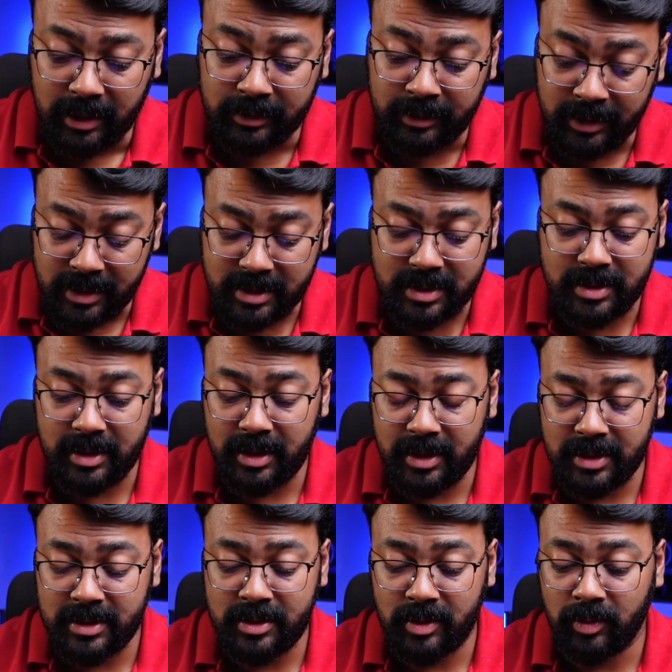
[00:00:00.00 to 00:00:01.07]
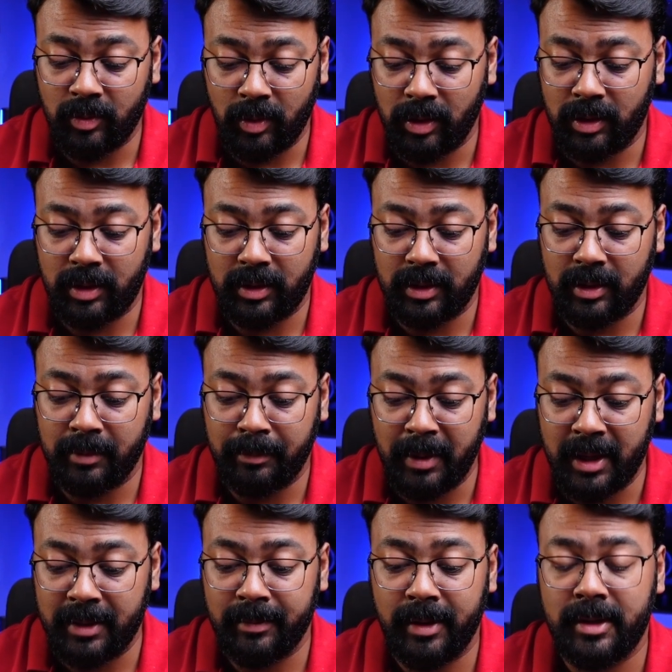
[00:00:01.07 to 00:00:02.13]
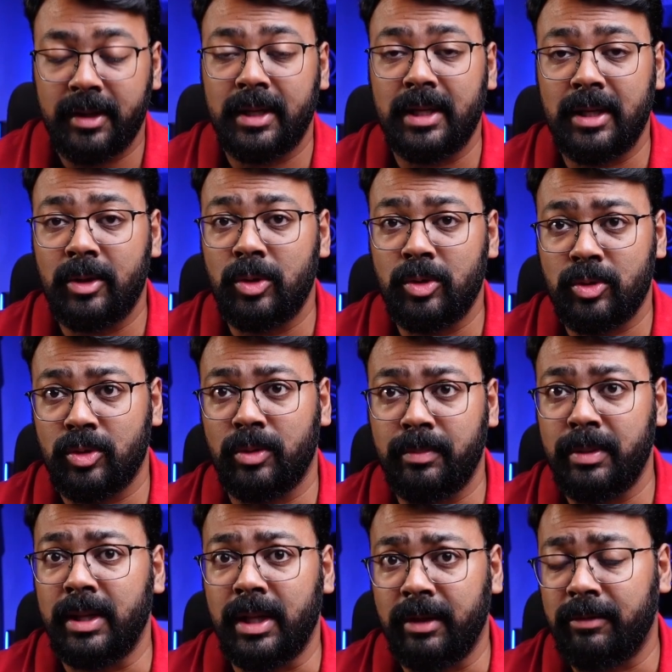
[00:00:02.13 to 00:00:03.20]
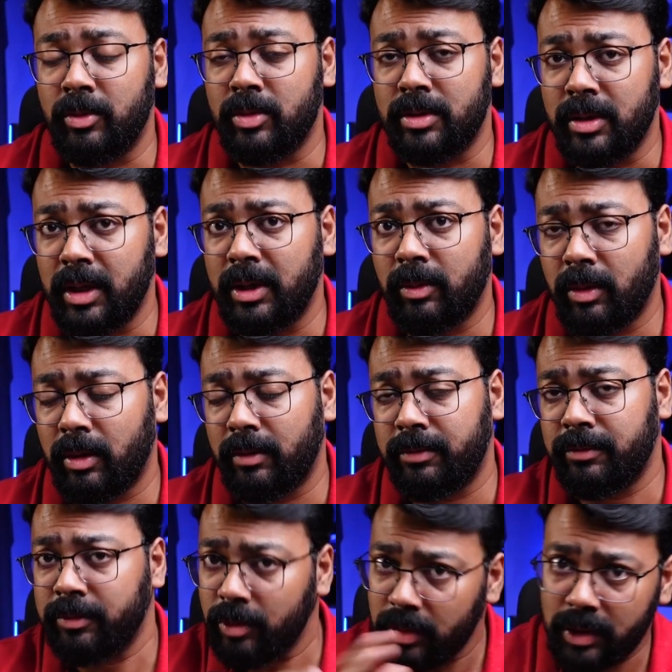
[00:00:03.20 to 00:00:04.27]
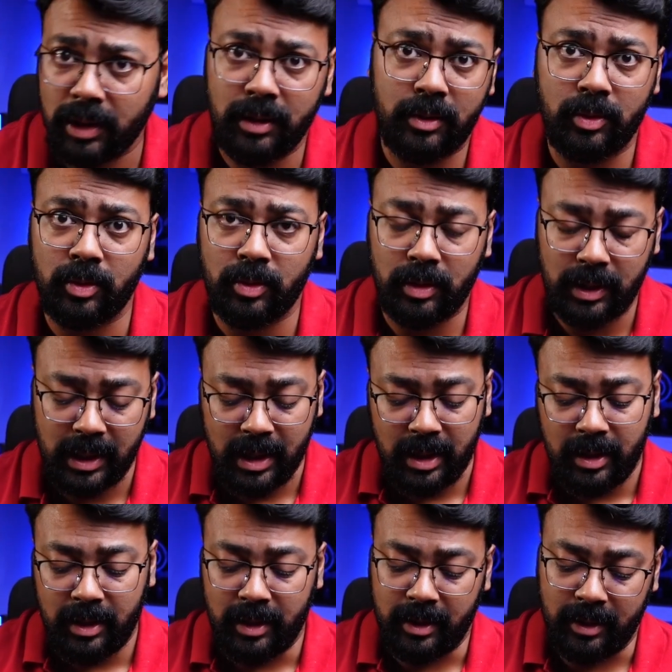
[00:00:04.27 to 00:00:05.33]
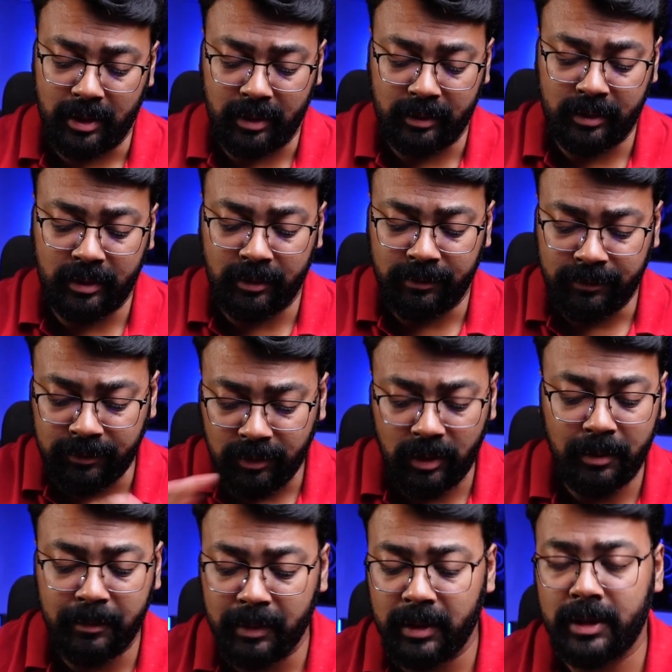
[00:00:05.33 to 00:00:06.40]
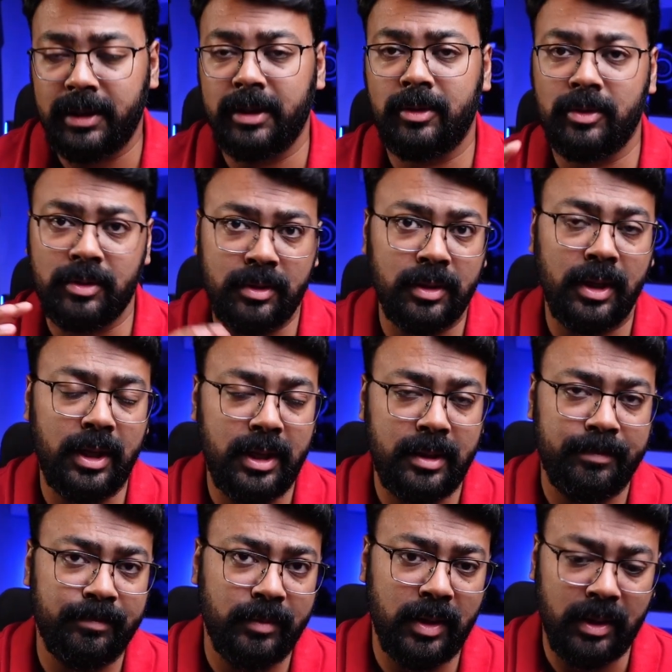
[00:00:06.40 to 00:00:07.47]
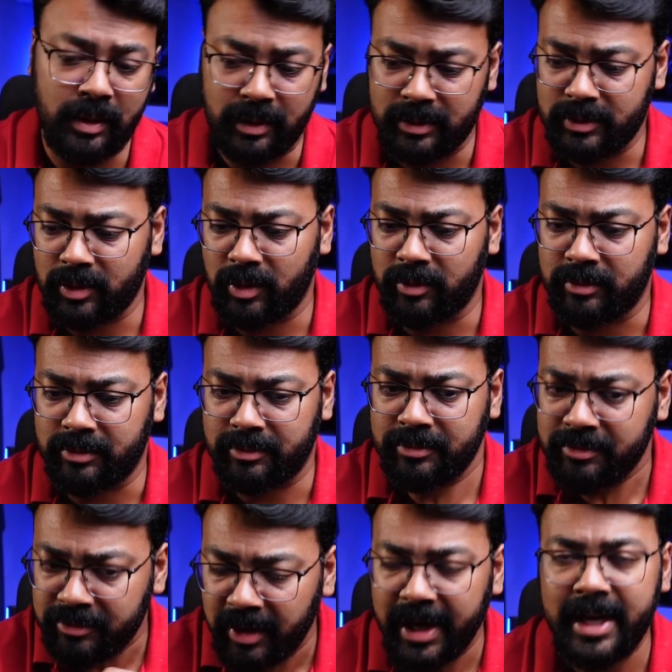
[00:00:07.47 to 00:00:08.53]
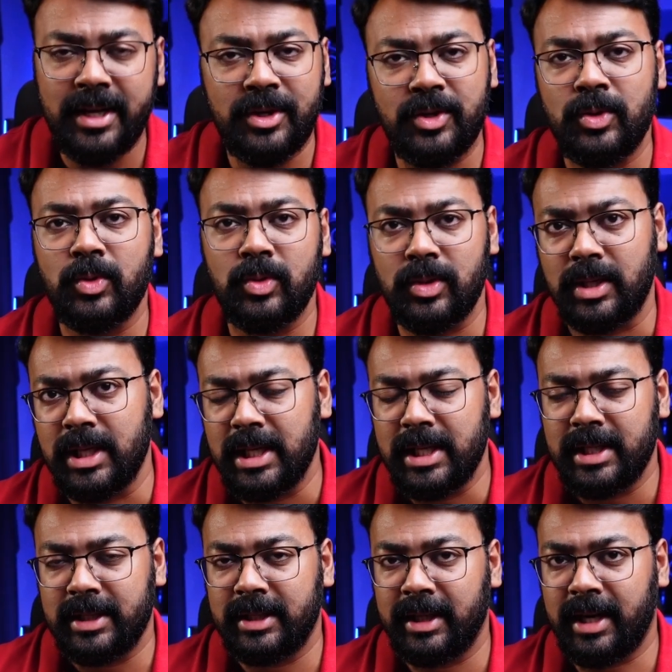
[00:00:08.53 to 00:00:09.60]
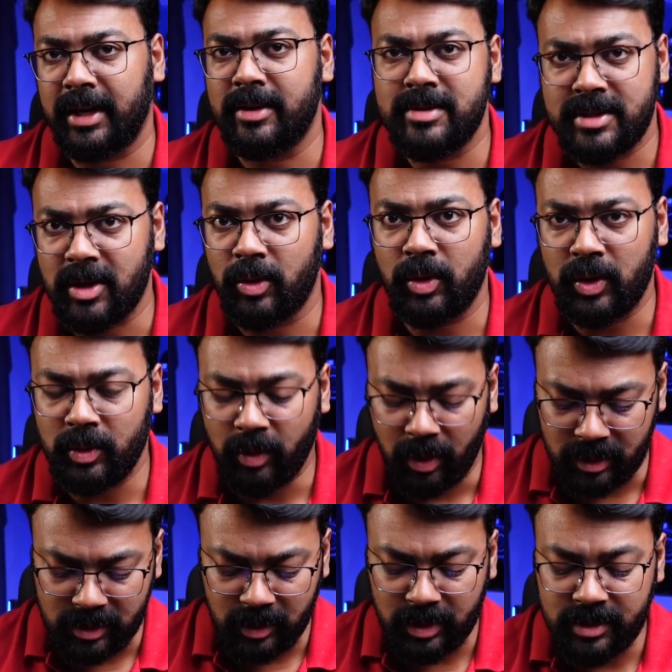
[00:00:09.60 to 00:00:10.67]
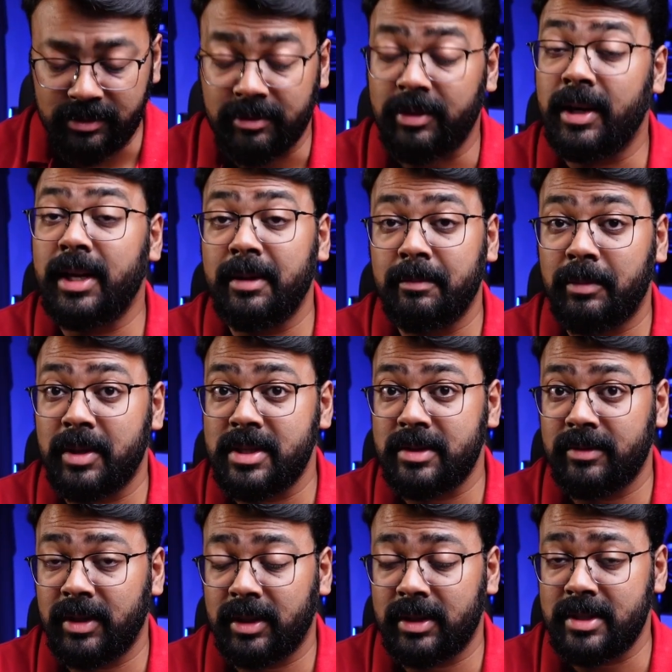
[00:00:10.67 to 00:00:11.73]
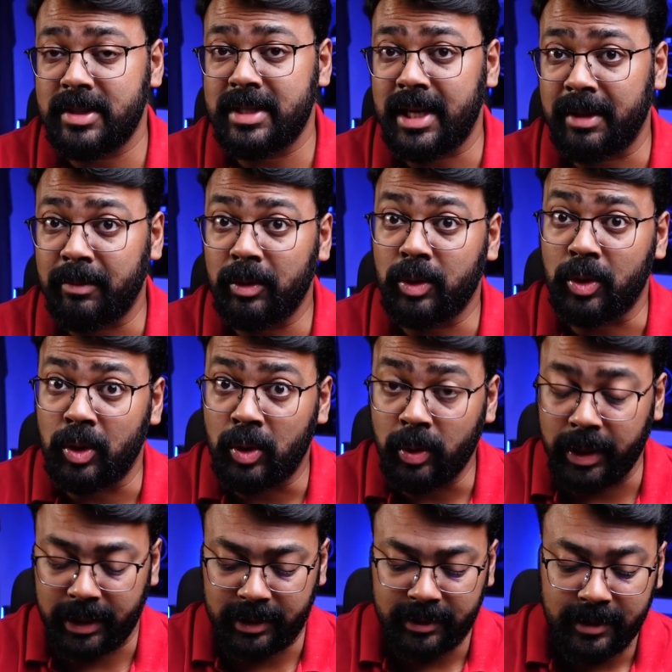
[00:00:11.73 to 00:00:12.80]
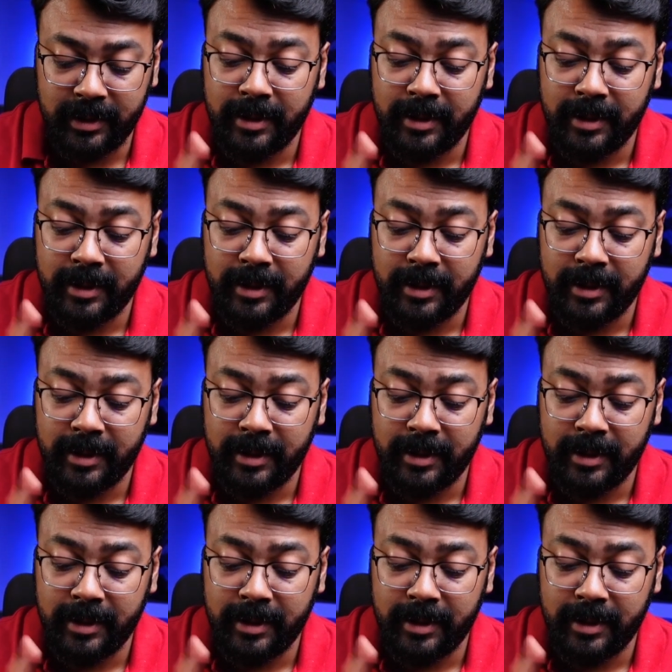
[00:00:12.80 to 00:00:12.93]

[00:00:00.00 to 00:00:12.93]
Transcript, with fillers: This is what a parametric EQ should be. If you really want full control, uh, the full ability to really uh, sort of fine tune the kind of sound you want. So it's very impressive that this is able to do it.